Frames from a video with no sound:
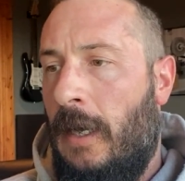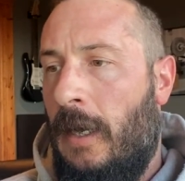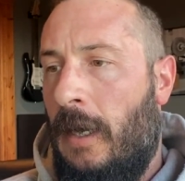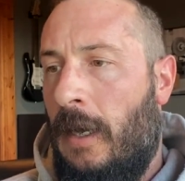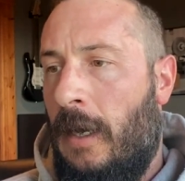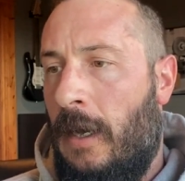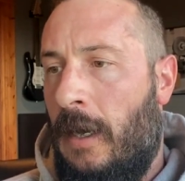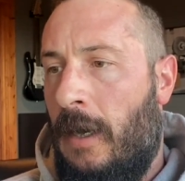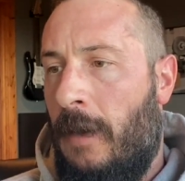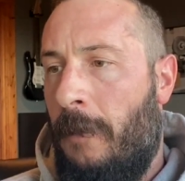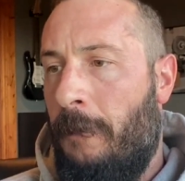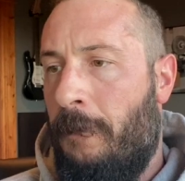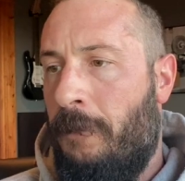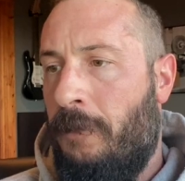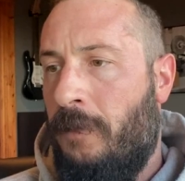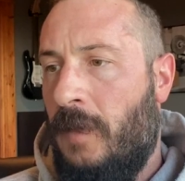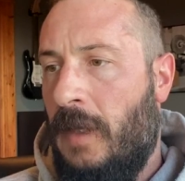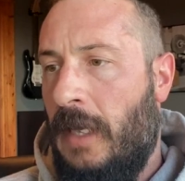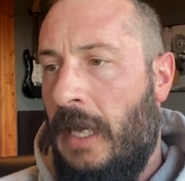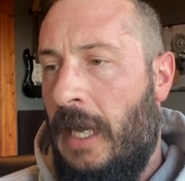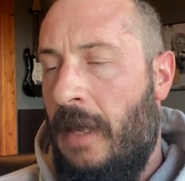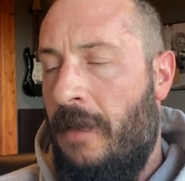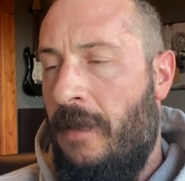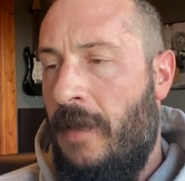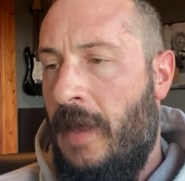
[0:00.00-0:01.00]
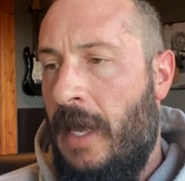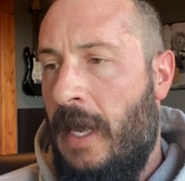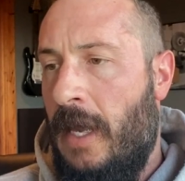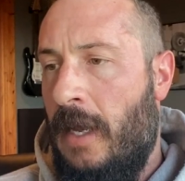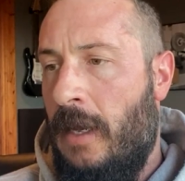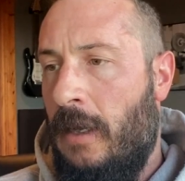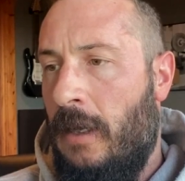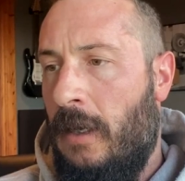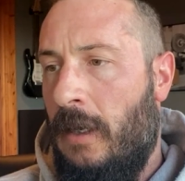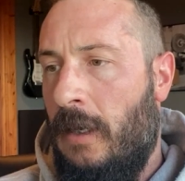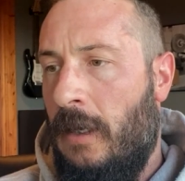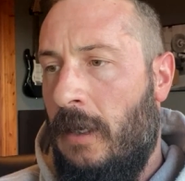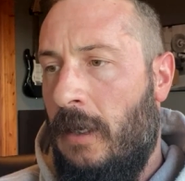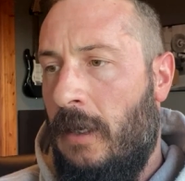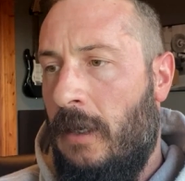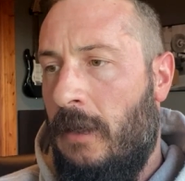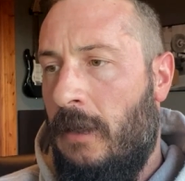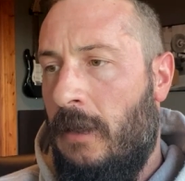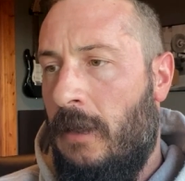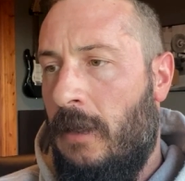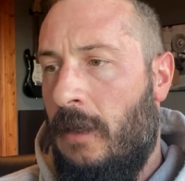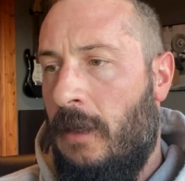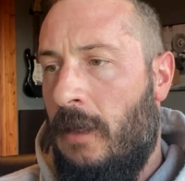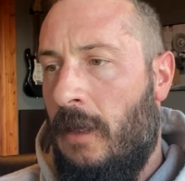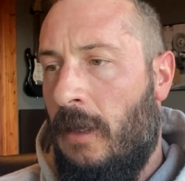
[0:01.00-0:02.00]
Um, and then
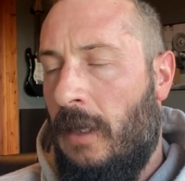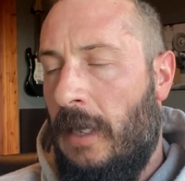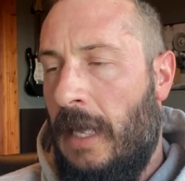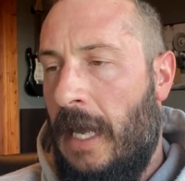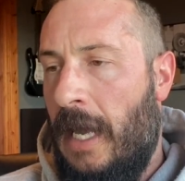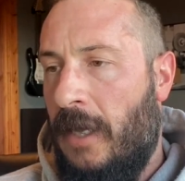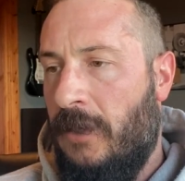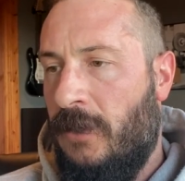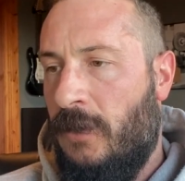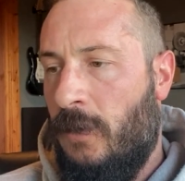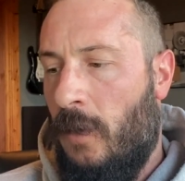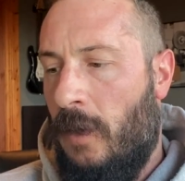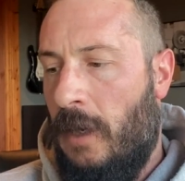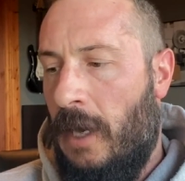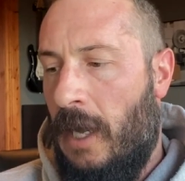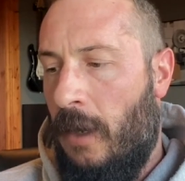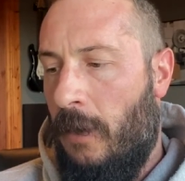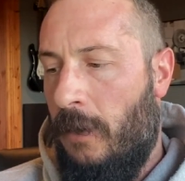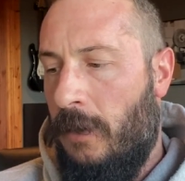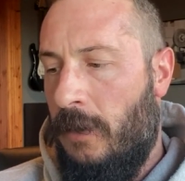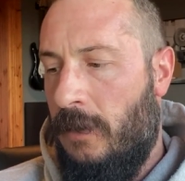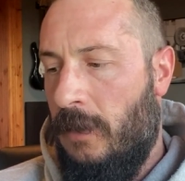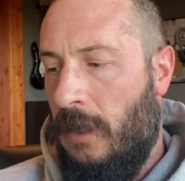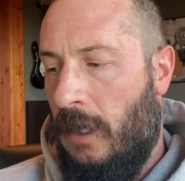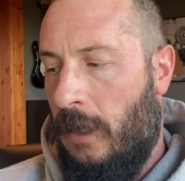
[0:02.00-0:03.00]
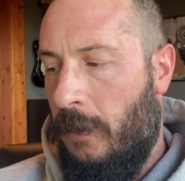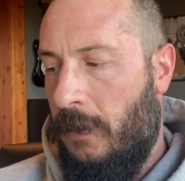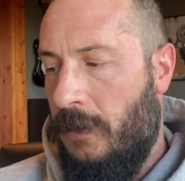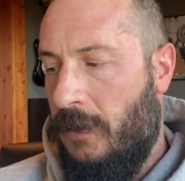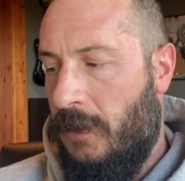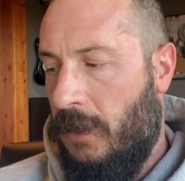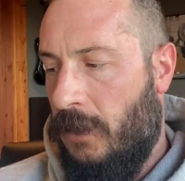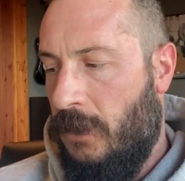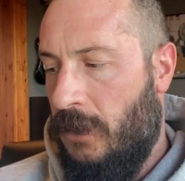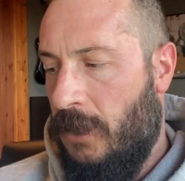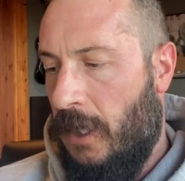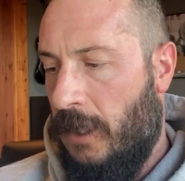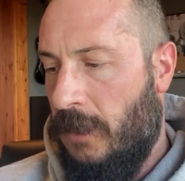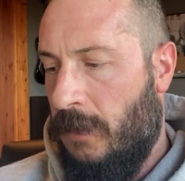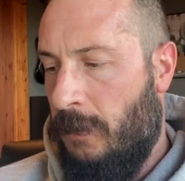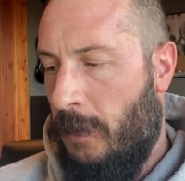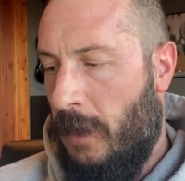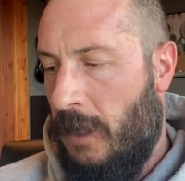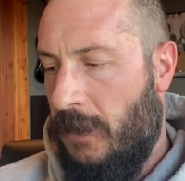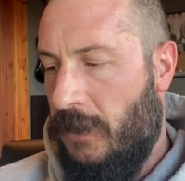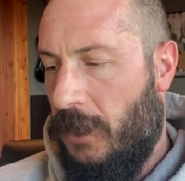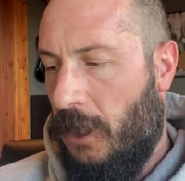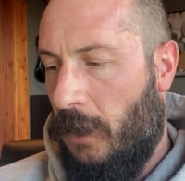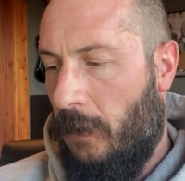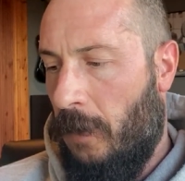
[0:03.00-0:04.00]
the last one I would I would suggest
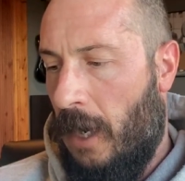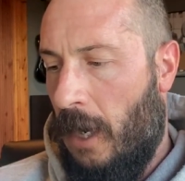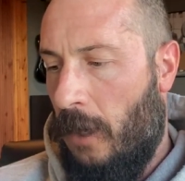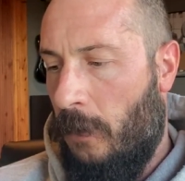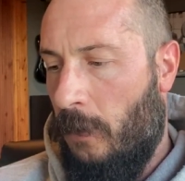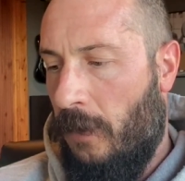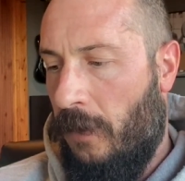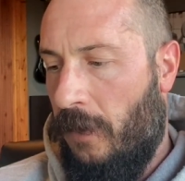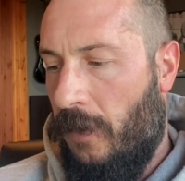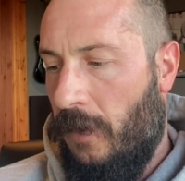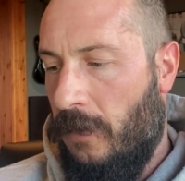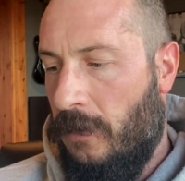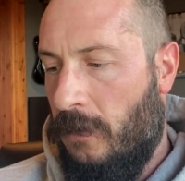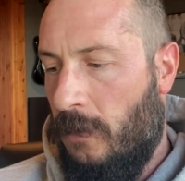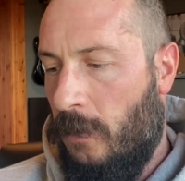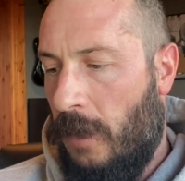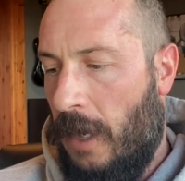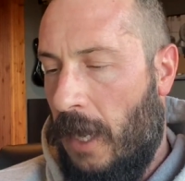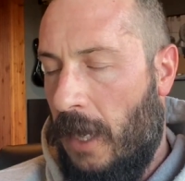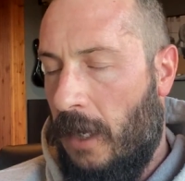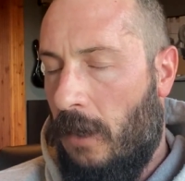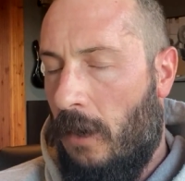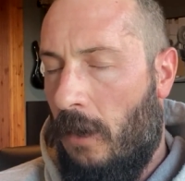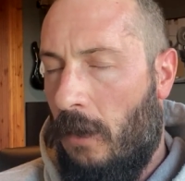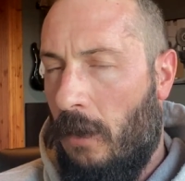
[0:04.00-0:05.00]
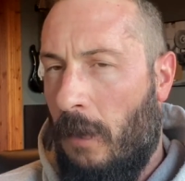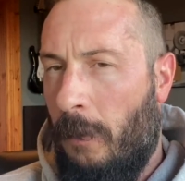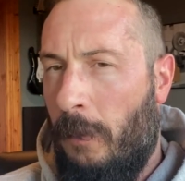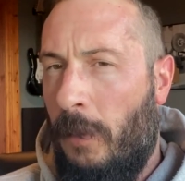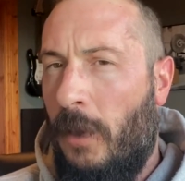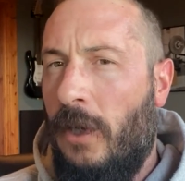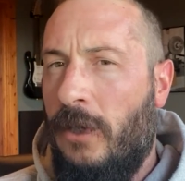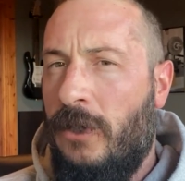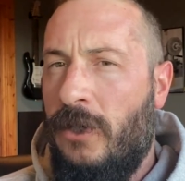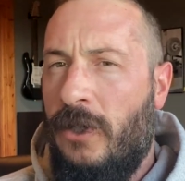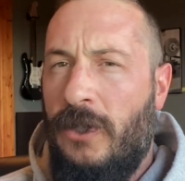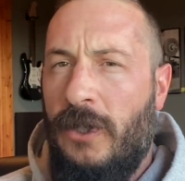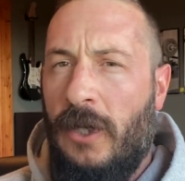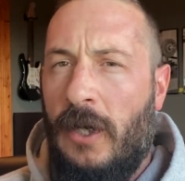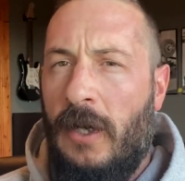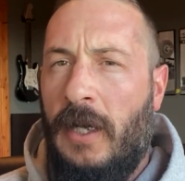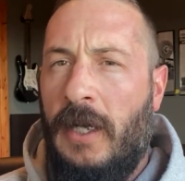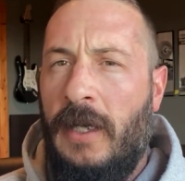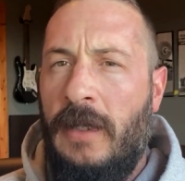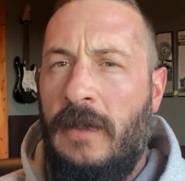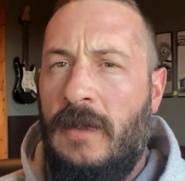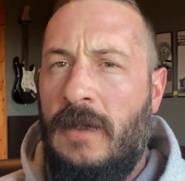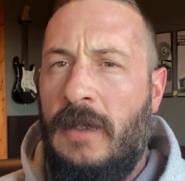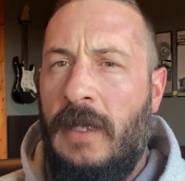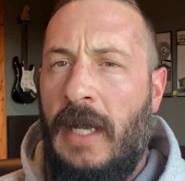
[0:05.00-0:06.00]
messing around with is what I call a push
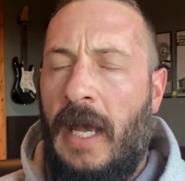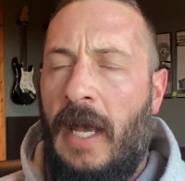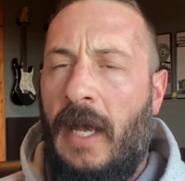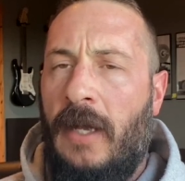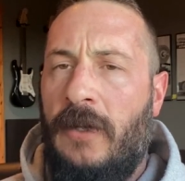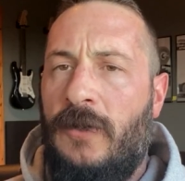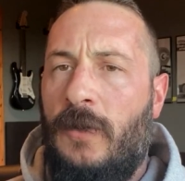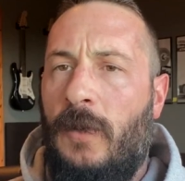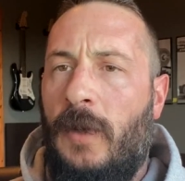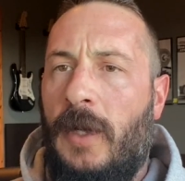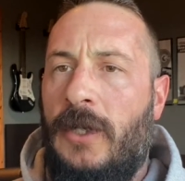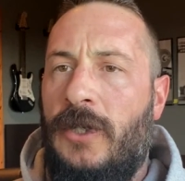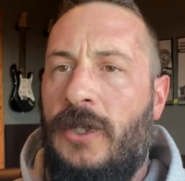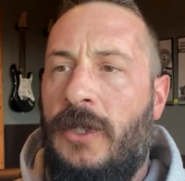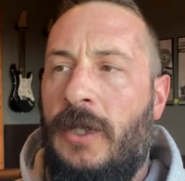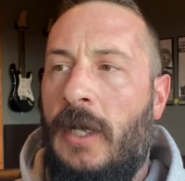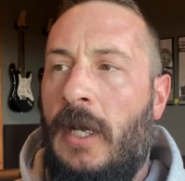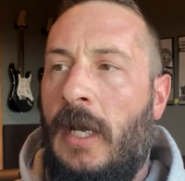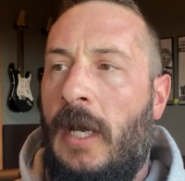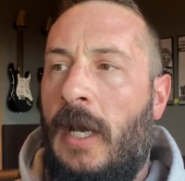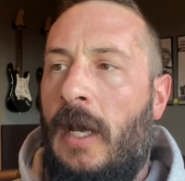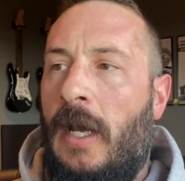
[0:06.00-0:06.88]
jerk and snatch, which